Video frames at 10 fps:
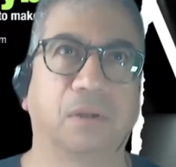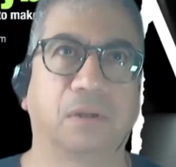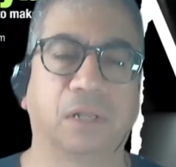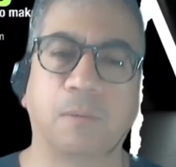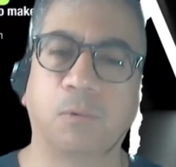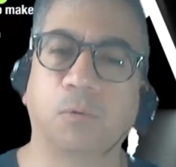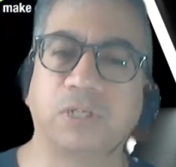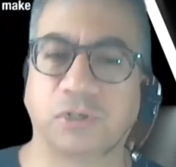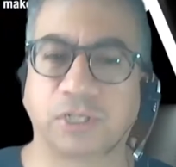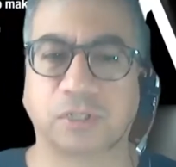a lot more
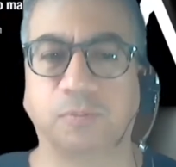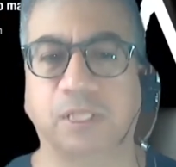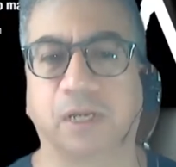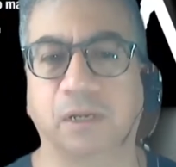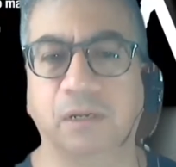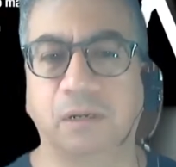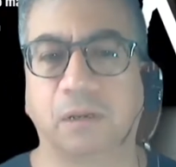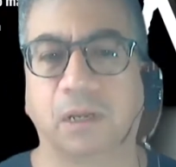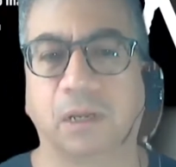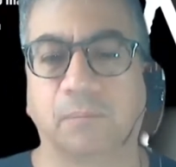research has to be done.
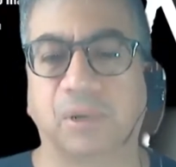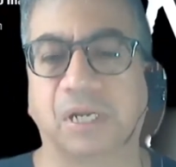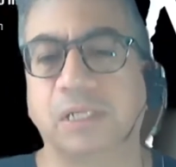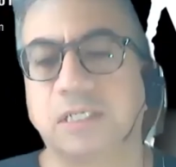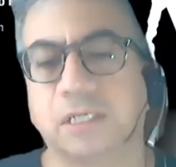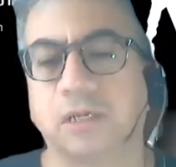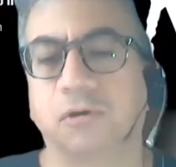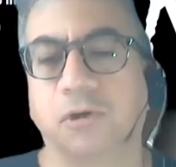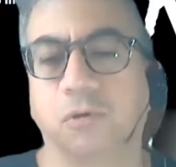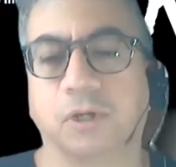But at least
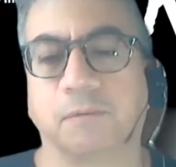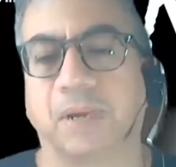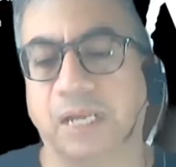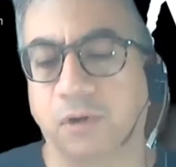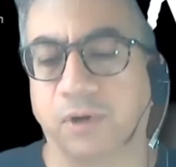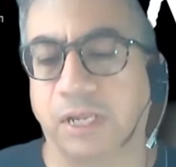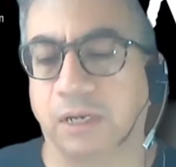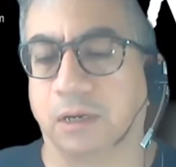here you can migrate